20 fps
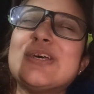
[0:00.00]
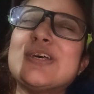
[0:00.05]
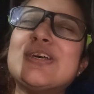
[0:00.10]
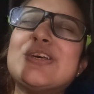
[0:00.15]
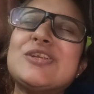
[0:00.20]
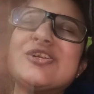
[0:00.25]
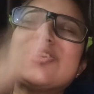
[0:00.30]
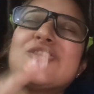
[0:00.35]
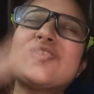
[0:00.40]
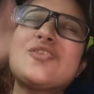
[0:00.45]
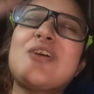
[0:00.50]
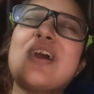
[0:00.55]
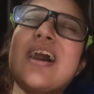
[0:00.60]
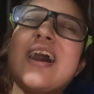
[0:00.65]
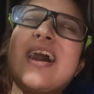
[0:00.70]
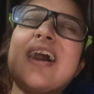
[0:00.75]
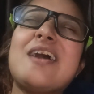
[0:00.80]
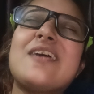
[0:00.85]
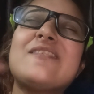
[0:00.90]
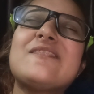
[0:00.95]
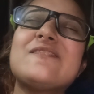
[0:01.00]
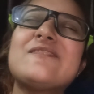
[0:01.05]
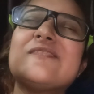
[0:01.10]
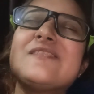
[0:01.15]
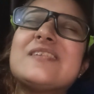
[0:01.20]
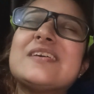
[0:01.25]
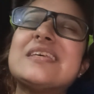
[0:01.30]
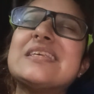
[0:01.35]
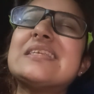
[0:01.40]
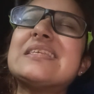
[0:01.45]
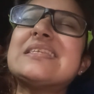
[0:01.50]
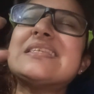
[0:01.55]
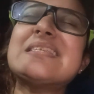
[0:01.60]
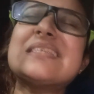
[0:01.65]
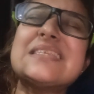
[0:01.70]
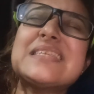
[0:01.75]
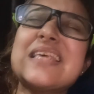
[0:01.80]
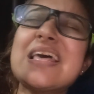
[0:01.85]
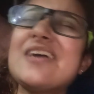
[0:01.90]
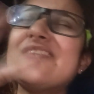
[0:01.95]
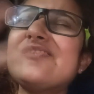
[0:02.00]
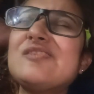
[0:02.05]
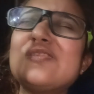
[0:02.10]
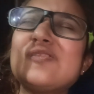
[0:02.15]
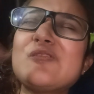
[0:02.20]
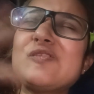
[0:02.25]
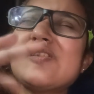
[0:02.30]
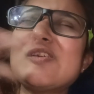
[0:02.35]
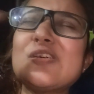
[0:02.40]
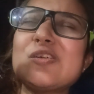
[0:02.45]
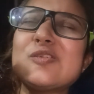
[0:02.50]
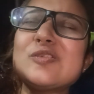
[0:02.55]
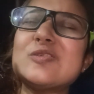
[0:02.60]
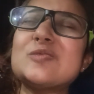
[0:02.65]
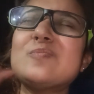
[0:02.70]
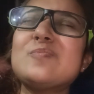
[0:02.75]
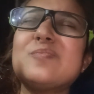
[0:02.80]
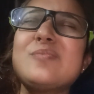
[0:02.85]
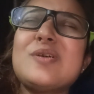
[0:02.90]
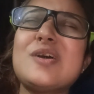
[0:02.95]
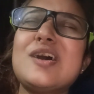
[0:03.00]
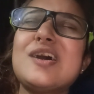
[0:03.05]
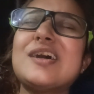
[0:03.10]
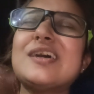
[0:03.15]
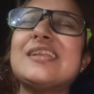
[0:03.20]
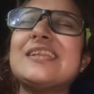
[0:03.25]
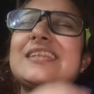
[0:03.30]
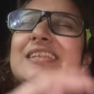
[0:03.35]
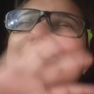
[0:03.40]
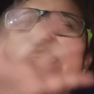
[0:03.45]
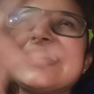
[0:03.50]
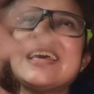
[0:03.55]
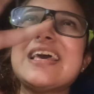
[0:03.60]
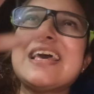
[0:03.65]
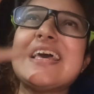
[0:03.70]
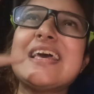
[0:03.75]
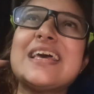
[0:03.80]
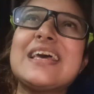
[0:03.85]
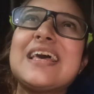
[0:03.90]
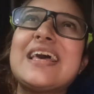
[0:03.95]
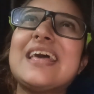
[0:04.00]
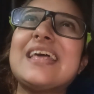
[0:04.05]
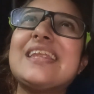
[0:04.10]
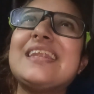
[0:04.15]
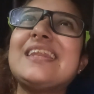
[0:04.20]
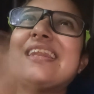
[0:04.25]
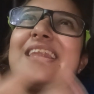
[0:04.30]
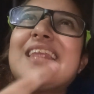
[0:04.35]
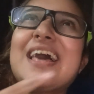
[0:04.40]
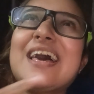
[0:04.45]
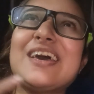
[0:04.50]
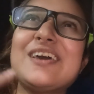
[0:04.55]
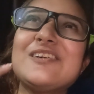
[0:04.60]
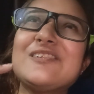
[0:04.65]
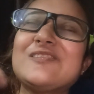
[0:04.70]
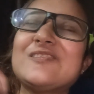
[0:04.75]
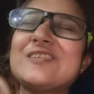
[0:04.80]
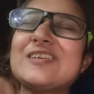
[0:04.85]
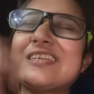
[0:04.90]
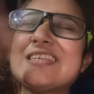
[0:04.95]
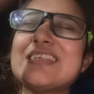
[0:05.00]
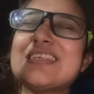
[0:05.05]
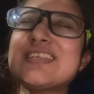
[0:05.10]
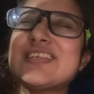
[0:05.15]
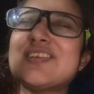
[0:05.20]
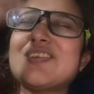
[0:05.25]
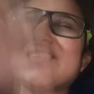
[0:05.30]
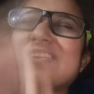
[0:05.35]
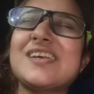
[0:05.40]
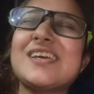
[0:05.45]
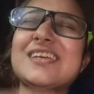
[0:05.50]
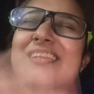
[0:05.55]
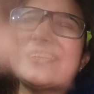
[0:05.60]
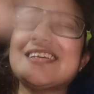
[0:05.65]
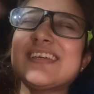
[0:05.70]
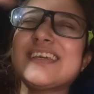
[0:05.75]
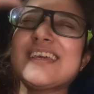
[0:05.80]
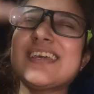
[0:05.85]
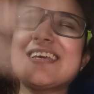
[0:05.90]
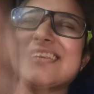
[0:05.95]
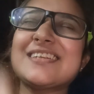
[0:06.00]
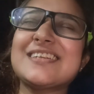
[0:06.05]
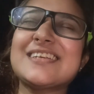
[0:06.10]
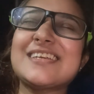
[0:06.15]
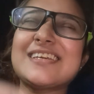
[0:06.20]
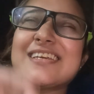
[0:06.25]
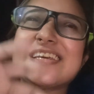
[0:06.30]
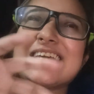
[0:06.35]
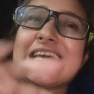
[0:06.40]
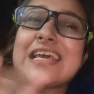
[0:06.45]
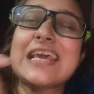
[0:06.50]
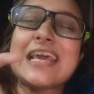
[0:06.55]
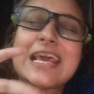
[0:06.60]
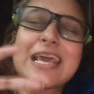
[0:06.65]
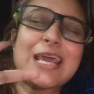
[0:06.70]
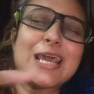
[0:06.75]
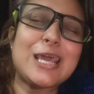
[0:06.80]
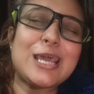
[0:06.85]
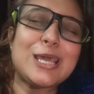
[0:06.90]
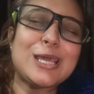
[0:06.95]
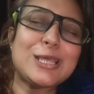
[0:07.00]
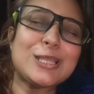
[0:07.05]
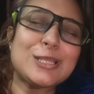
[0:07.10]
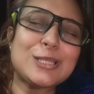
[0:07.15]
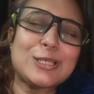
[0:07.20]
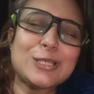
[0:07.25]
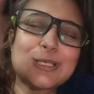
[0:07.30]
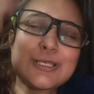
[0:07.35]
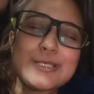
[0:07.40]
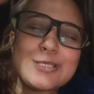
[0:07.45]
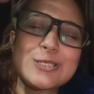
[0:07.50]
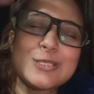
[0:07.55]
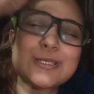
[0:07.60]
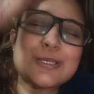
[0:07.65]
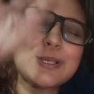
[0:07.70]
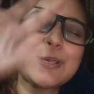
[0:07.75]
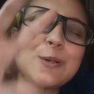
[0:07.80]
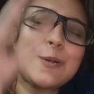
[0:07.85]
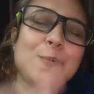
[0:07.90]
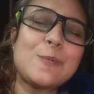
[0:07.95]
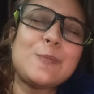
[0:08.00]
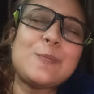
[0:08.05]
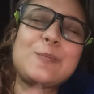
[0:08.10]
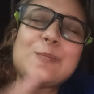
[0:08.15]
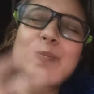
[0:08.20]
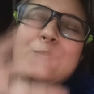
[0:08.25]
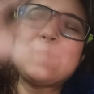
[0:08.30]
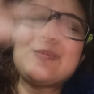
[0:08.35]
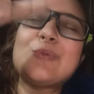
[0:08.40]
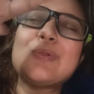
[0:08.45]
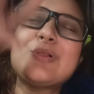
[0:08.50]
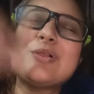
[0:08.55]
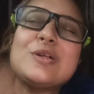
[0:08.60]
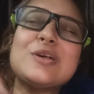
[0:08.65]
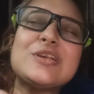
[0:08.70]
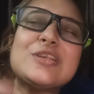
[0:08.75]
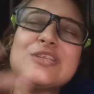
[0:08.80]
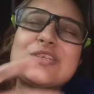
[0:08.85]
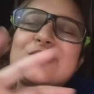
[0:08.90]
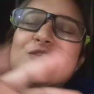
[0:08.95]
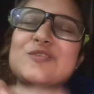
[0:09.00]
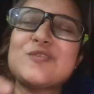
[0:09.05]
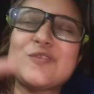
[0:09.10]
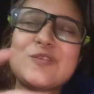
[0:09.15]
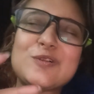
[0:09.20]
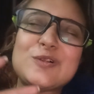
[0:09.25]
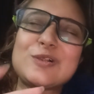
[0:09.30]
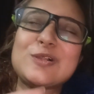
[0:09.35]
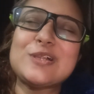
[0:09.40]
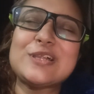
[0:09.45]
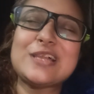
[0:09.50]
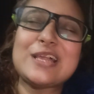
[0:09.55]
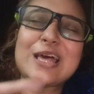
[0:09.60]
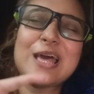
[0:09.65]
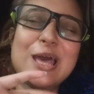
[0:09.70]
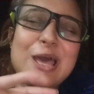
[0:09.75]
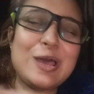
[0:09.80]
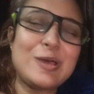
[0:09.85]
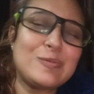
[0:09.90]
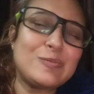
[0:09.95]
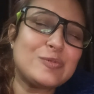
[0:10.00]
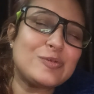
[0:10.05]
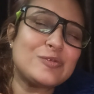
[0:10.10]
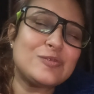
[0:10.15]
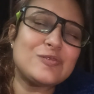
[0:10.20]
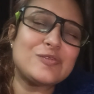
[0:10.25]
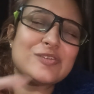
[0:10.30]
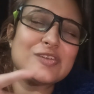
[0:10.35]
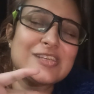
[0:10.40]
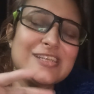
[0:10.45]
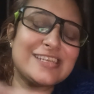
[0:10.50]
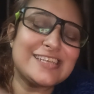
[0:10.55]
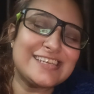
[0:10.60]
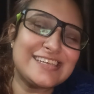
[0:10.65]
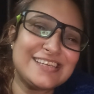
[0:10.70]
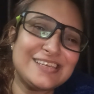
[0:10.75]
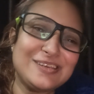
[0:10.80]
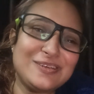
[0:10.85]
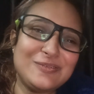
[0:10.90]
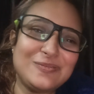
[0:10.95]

to have 7 figures a month, and life is radiating in this blissful epiphany.